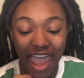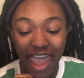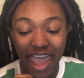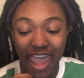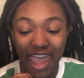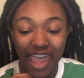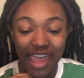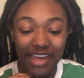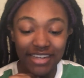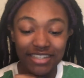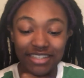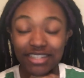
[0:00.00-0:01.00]

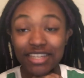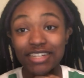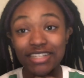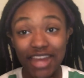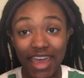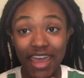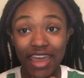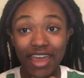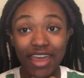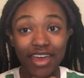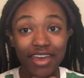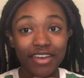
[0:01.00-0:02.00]
And
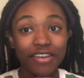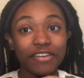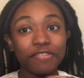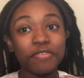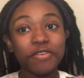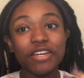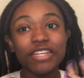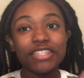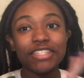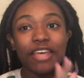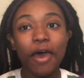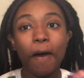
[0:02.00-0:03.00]
today, if you
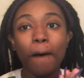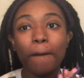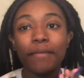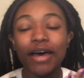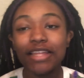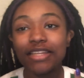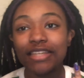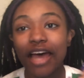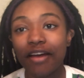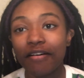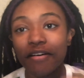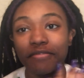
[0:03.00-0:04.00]
couldn't tell by the
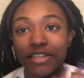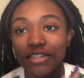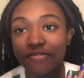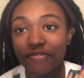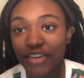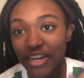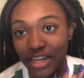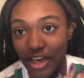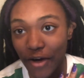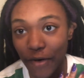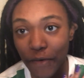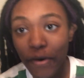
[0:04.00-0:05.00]
title of this
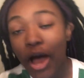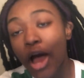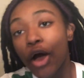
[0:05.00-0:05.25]
video,